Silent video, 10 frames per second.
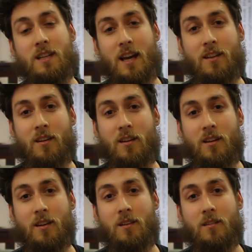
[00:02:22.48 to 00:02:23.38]
together
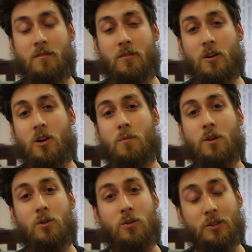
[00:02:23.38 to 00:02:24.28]
for a
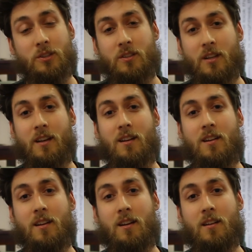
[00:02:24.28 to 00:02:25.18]
common cause.
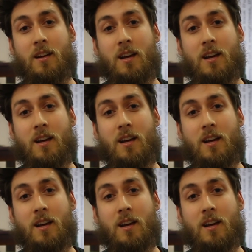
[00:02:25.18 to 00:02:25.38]
And